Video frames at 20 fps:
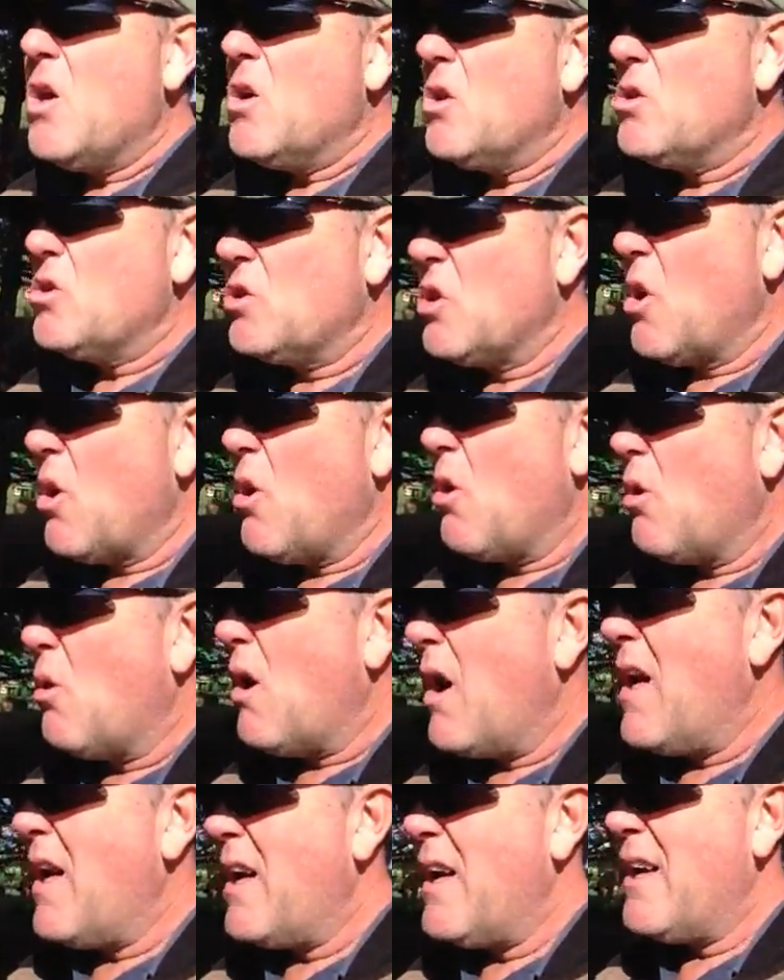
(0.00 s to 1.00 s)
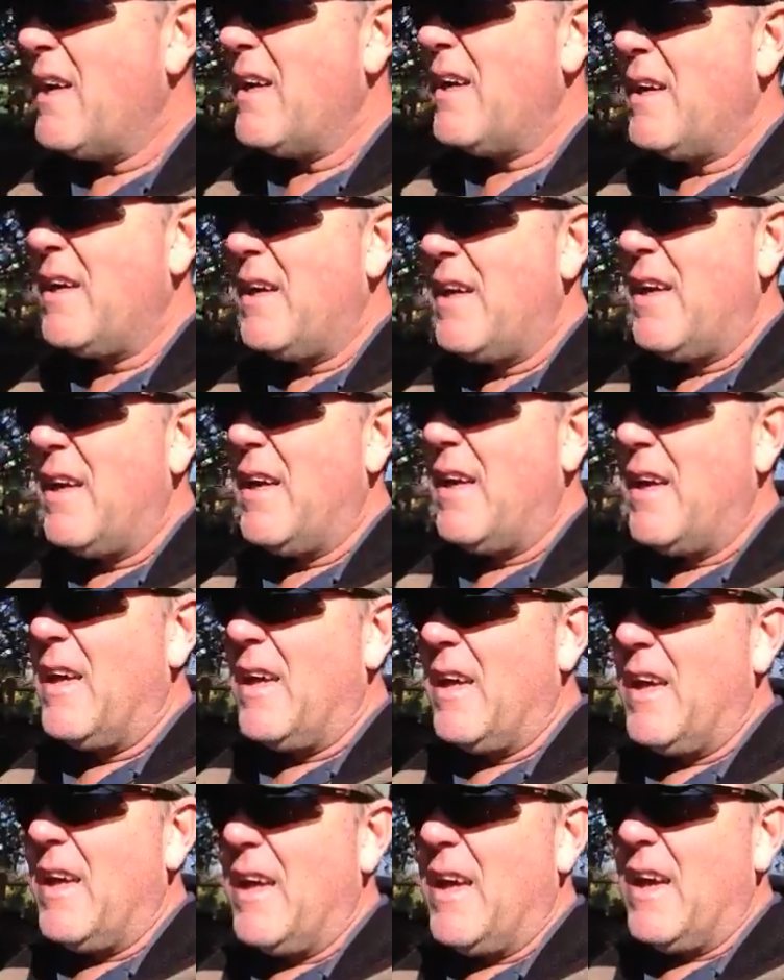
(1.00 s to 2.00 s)
So
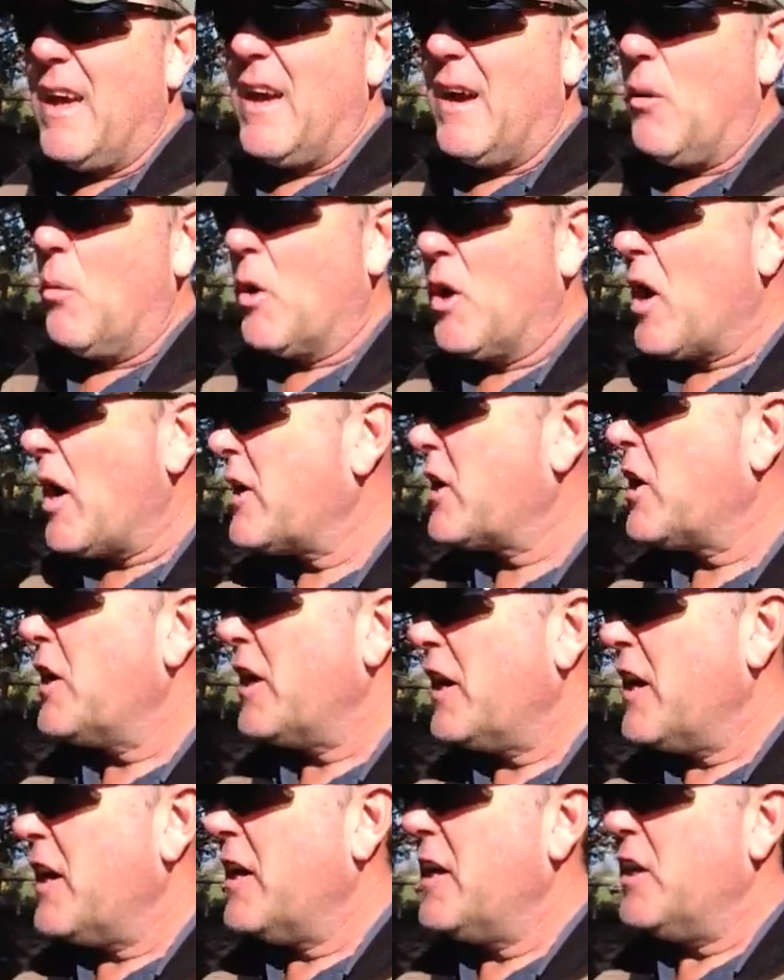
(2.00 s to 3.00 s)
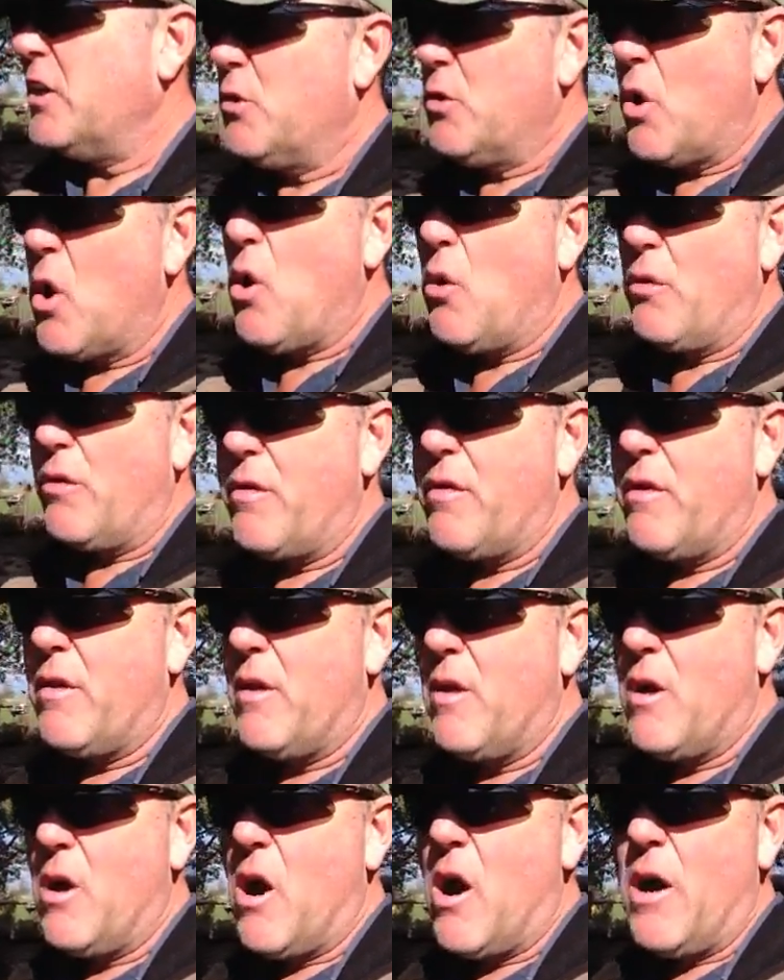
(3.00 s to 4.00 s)
we're not going to get any growth
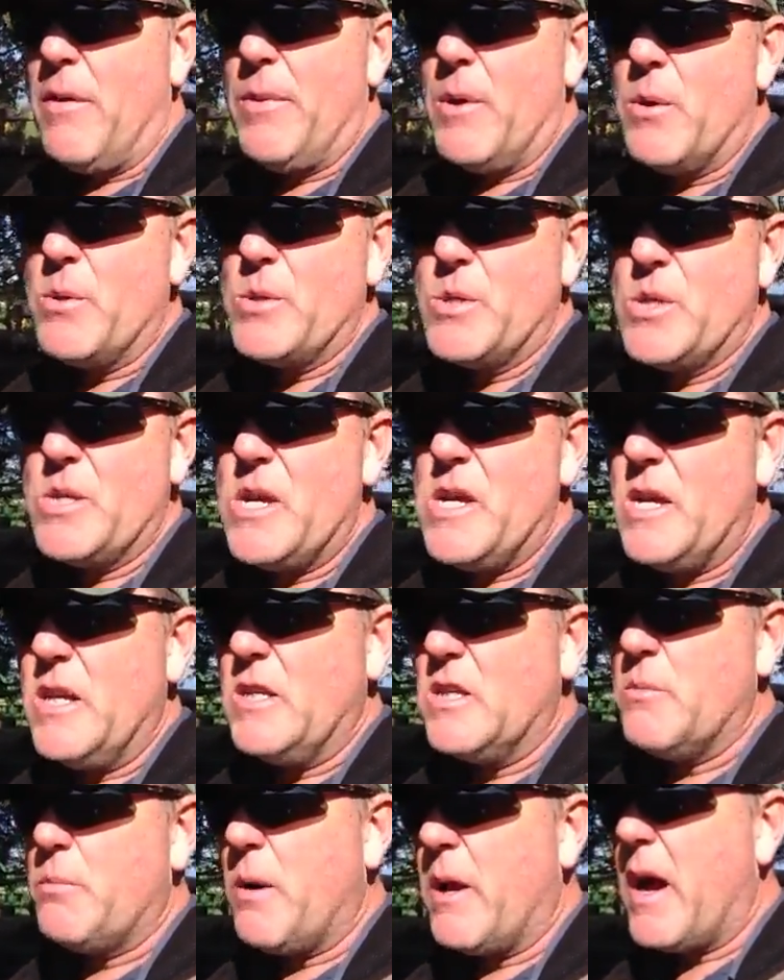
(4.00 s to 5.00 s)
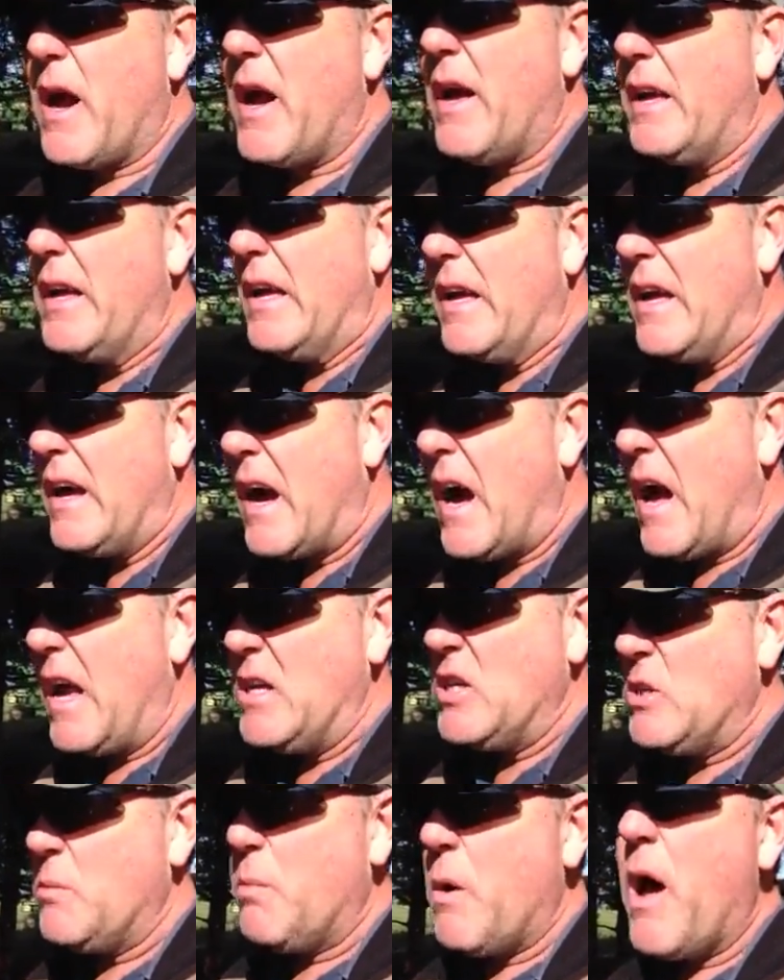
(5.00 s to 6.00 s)
on those seeds, but I
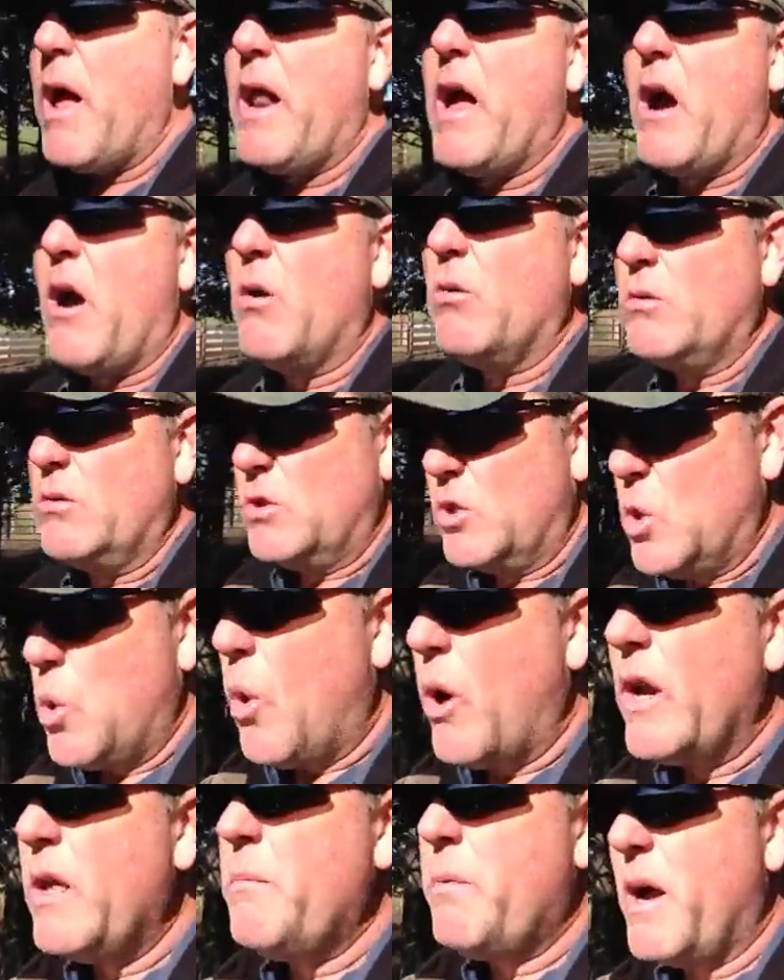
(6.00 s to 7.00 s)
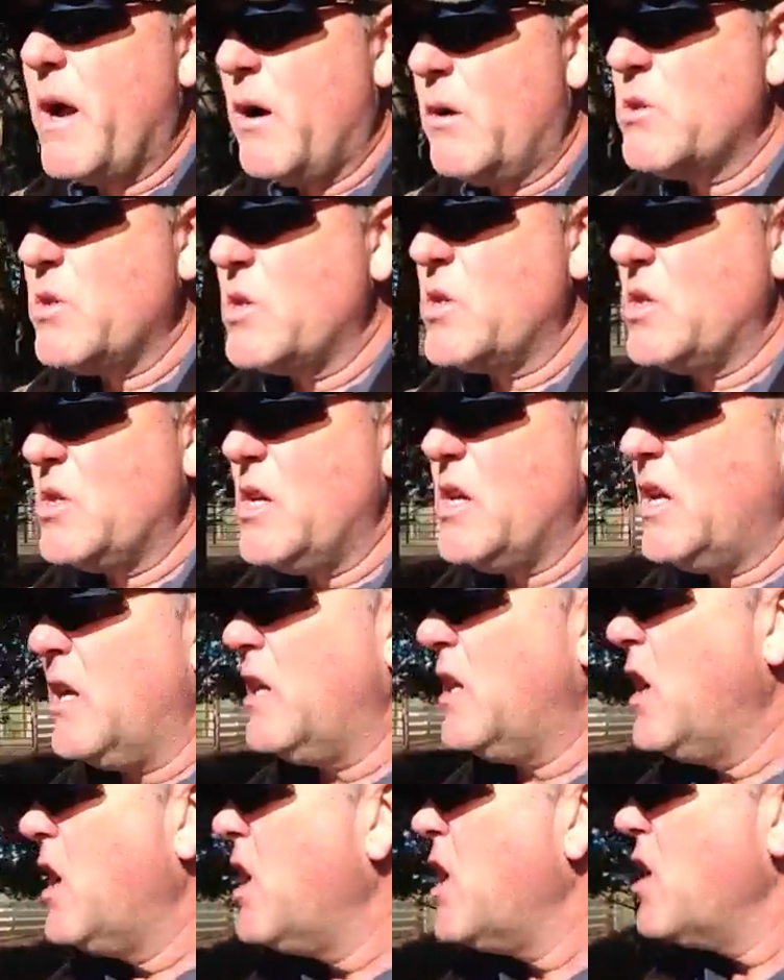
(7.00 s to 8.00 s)
spread out 20 pounds of
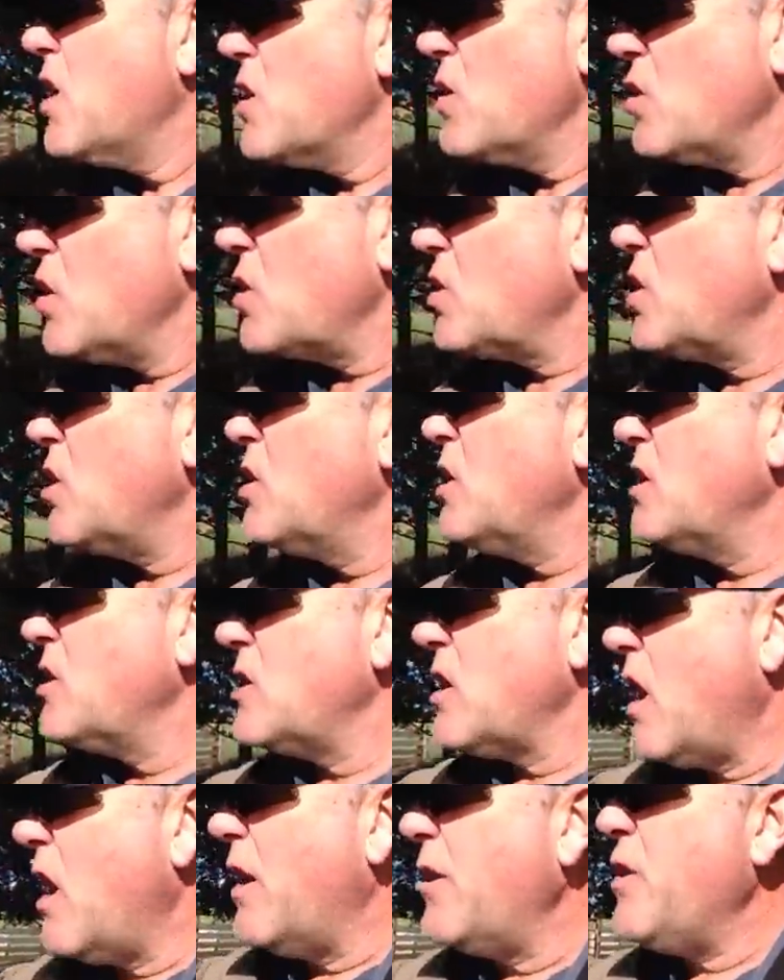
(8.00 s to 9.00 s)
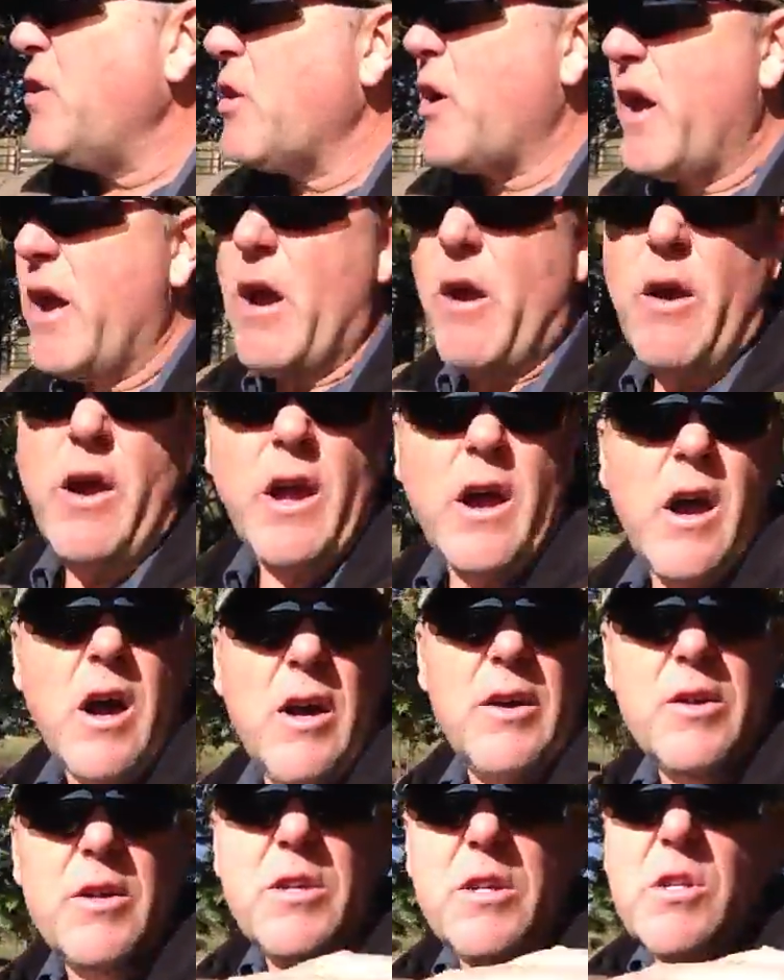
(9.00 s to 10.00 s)
seed just in this under area,
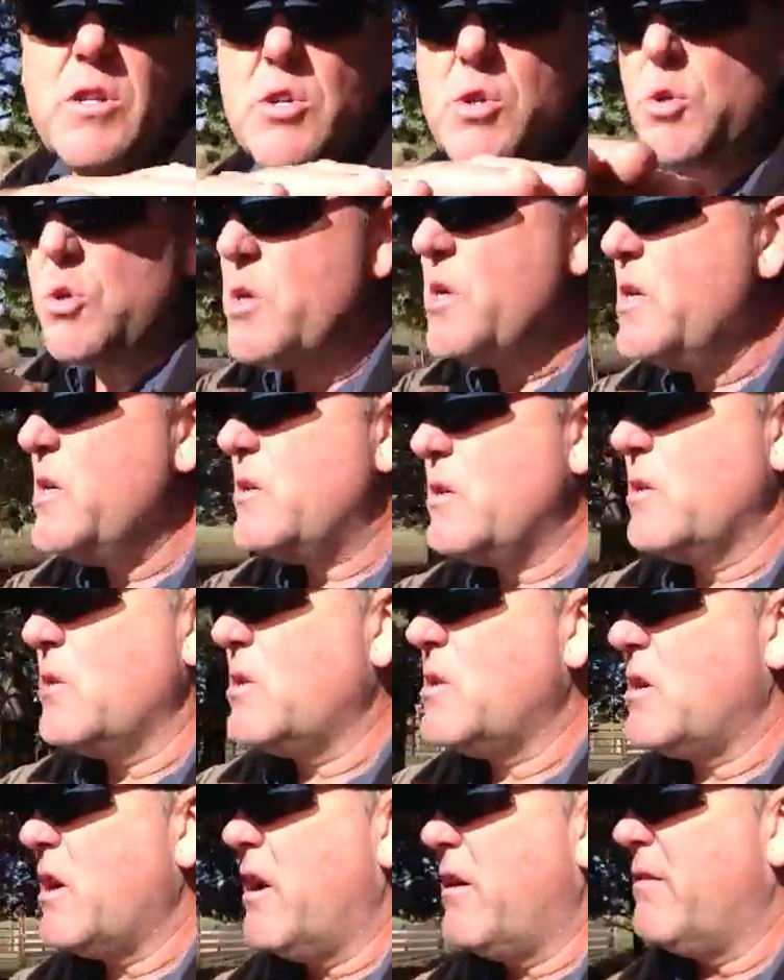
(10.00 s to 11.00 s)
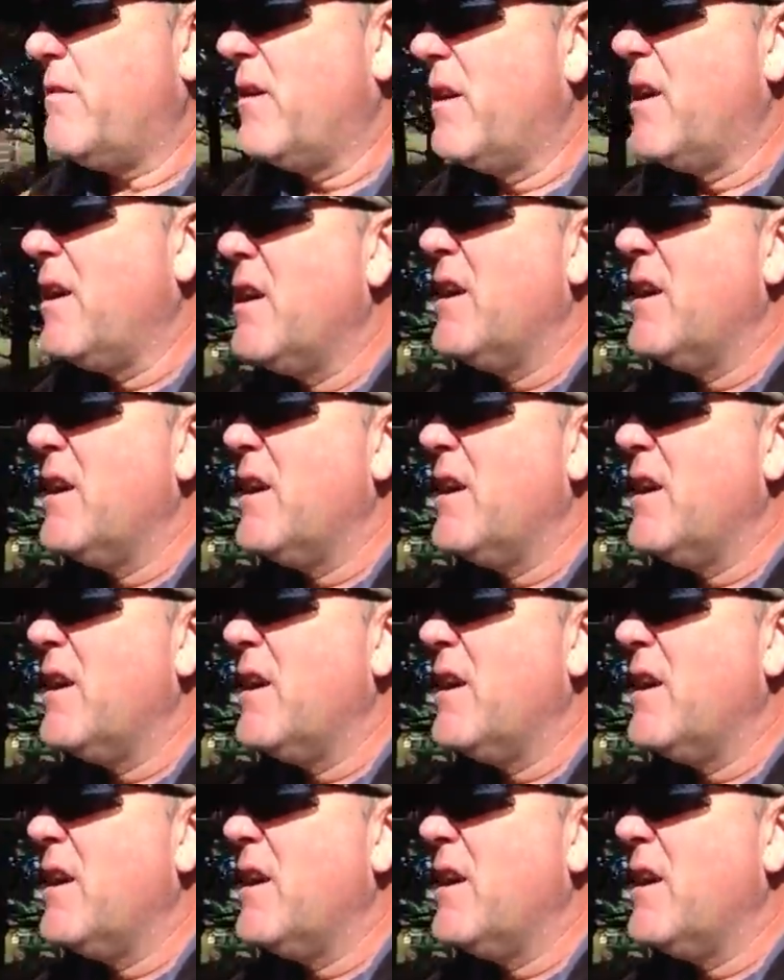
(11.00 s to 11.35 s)
under these trees and stuff.